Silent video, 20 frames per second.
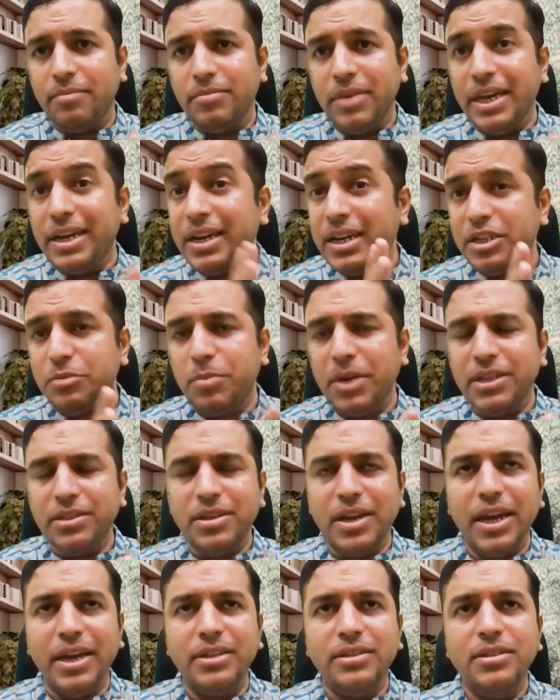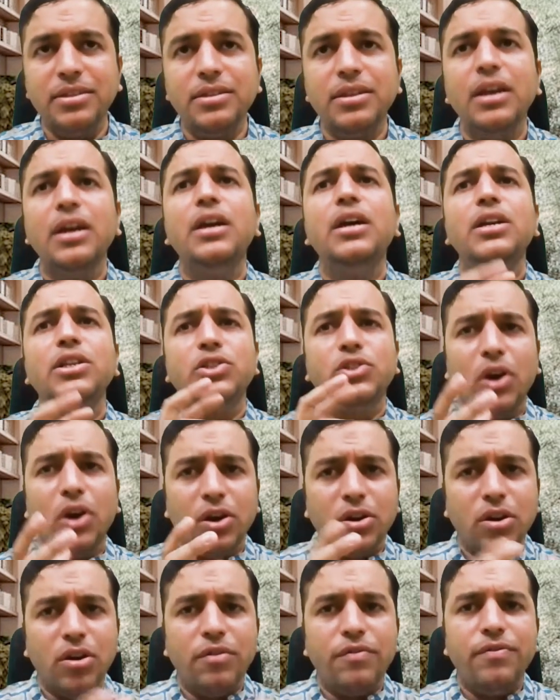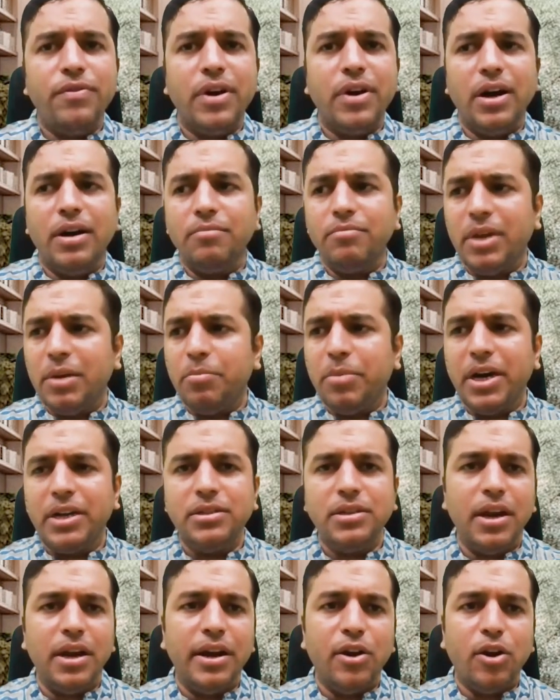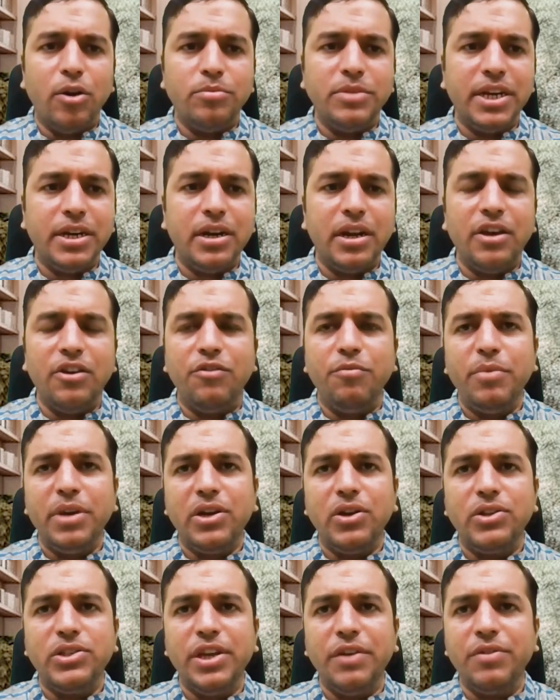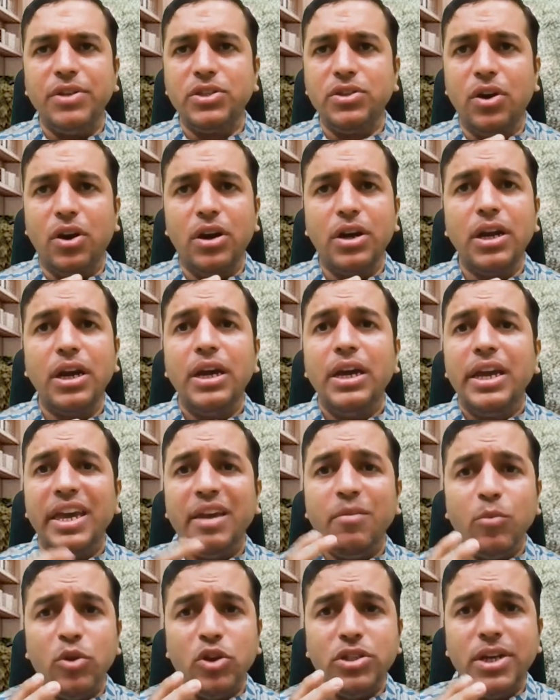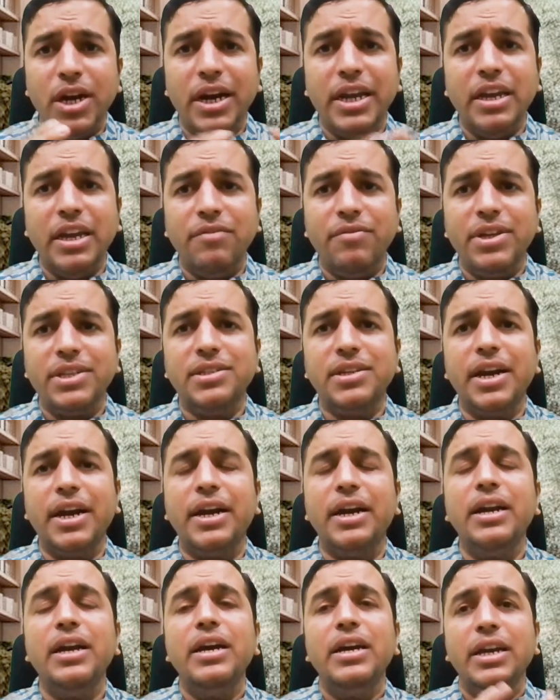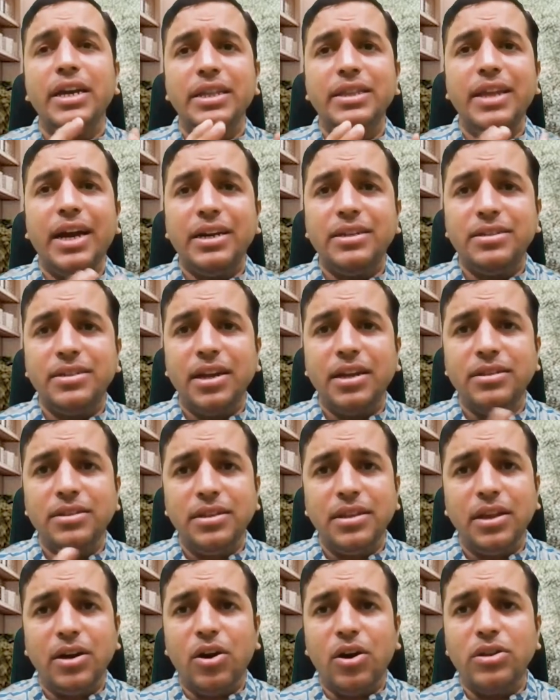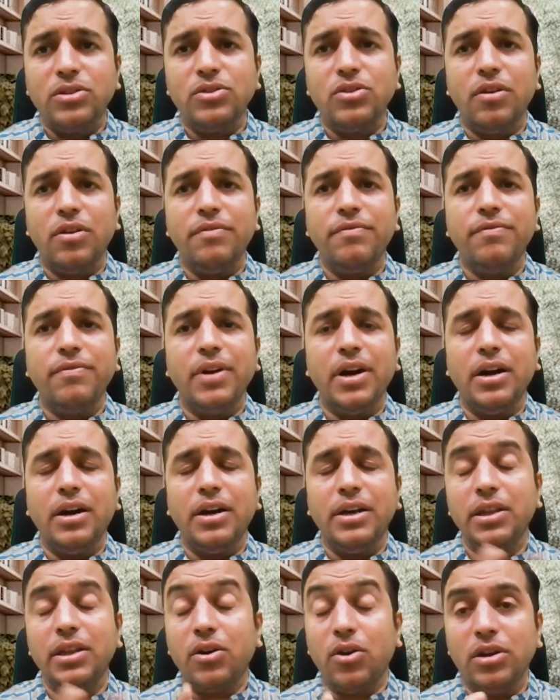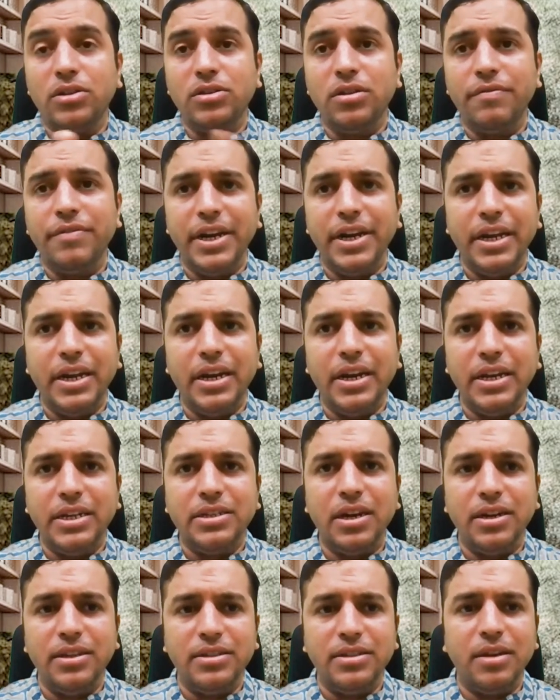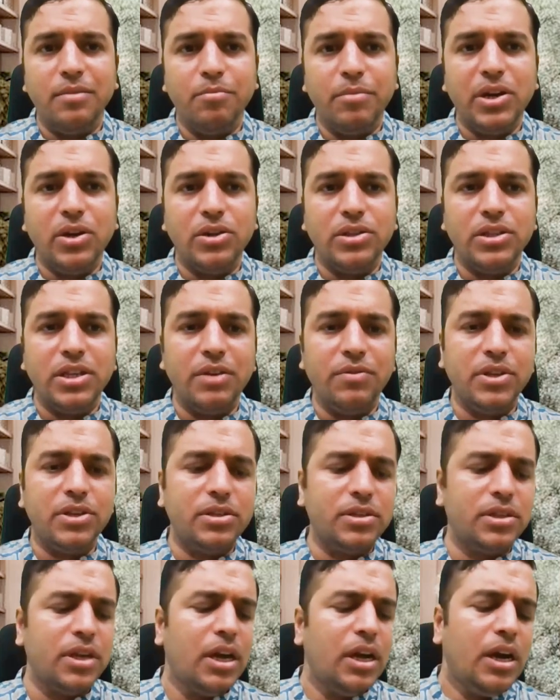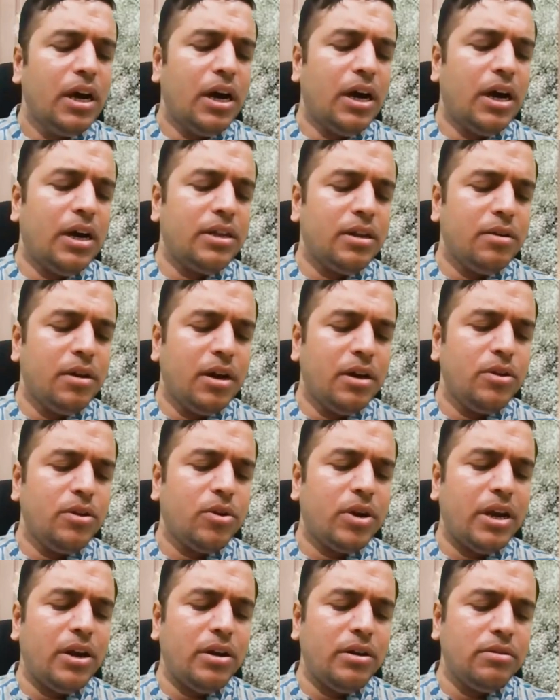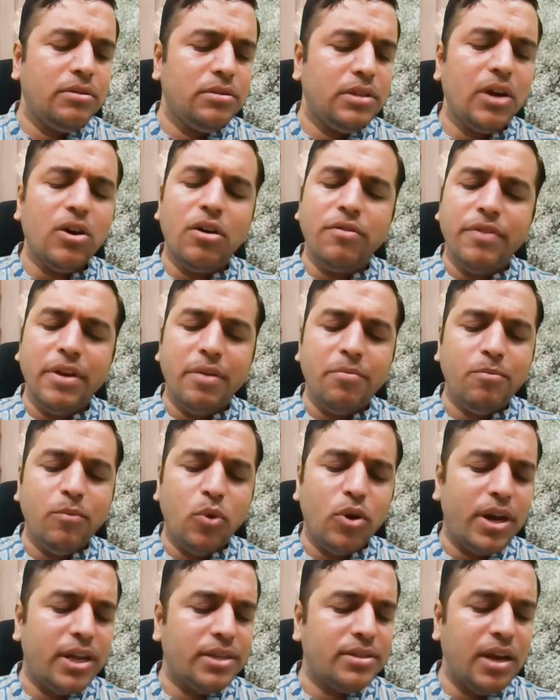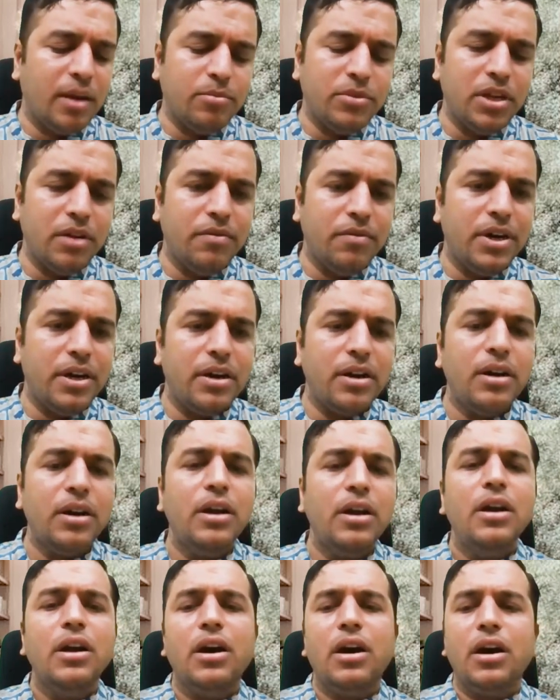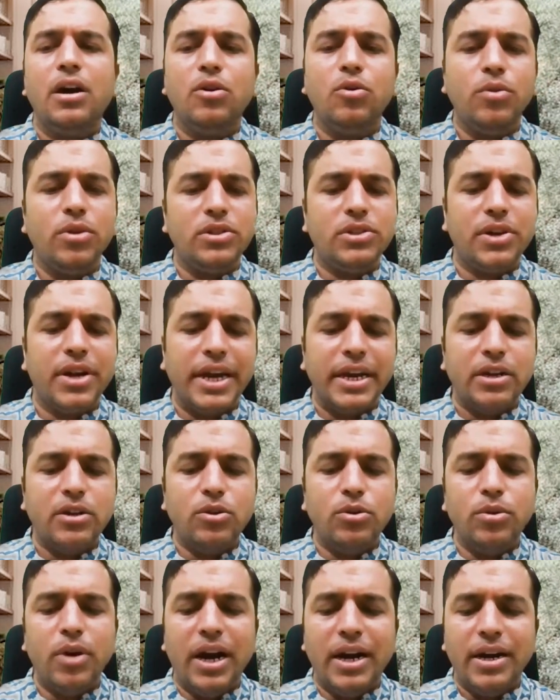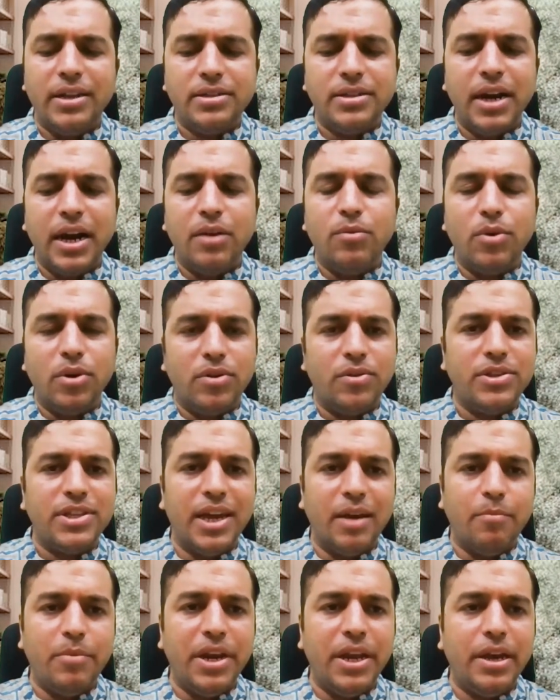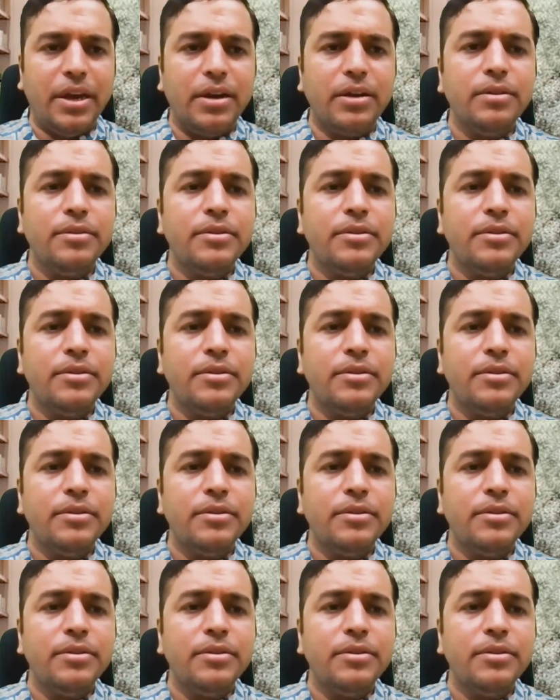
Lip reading: Englishman's lens, sort of impartial and objective, because he was not emotionally invested in that sense in the cause of Indian nationalism, because he was you can think of him more as an observer who was trying to understand what was happening.